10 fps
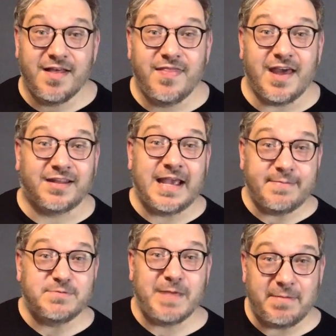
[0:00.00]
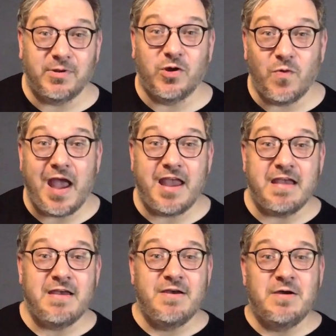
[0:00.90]
that keeps people
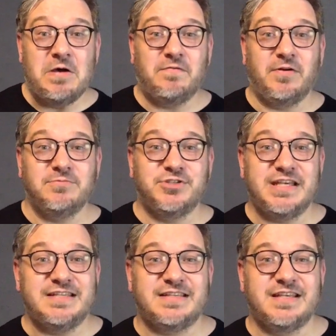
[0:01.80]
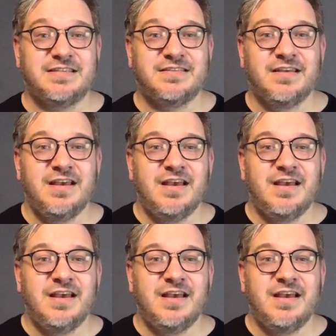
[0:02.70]
away from Jesus.